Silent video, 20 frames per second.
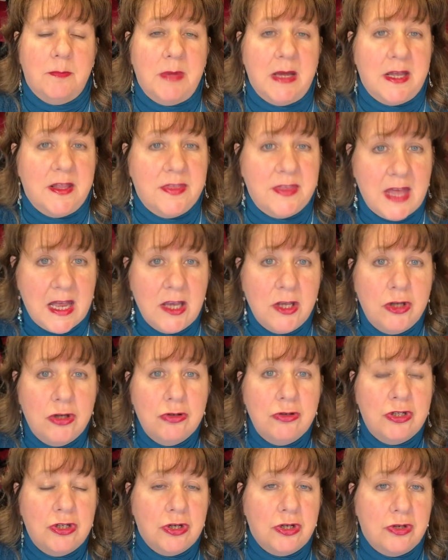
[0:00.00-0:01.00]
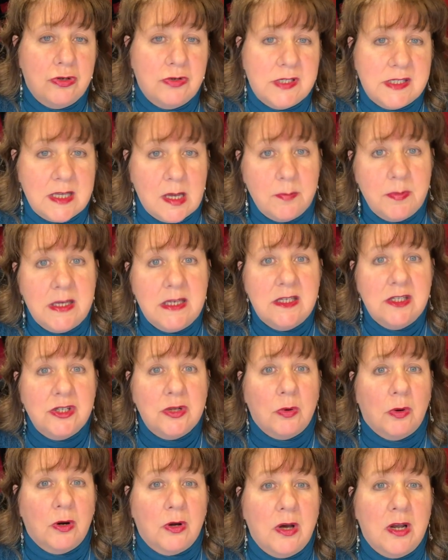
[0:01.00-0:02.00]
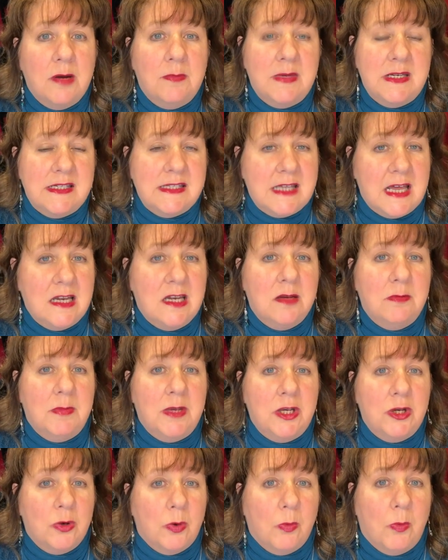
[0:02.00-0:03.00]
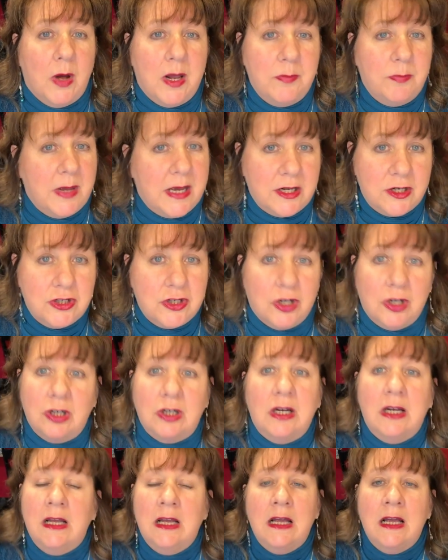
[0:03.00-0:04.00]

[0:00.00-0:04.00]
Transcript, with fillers: a big thank you to you subbies who are going to be sending me your one picture.